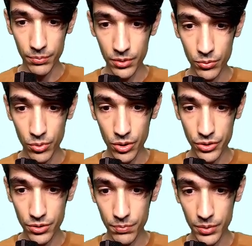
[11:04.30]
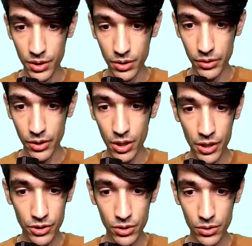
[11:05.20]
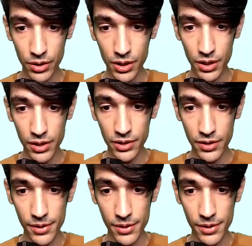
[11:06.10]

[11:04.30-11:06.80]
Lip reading: was being cut. Okay, let's get